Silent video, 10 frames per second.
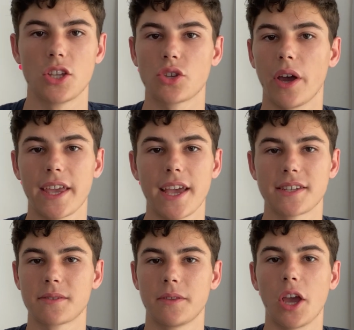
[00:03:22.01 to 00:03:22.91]
So I
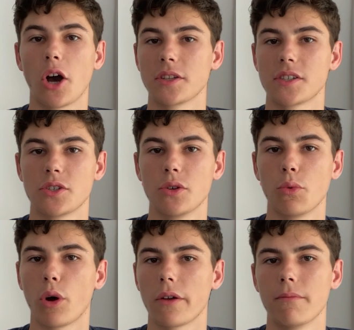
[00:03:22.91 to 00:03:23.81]
guess the answer to
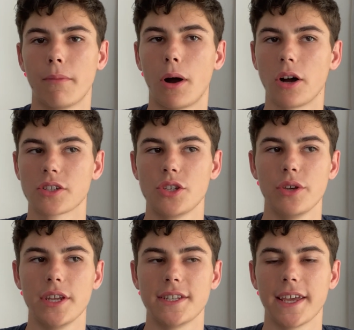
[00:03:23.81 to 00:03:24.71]
what marks you
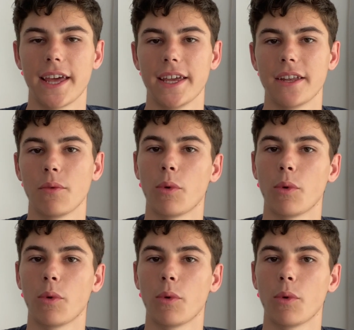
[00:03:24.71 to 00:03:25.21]
need to get in,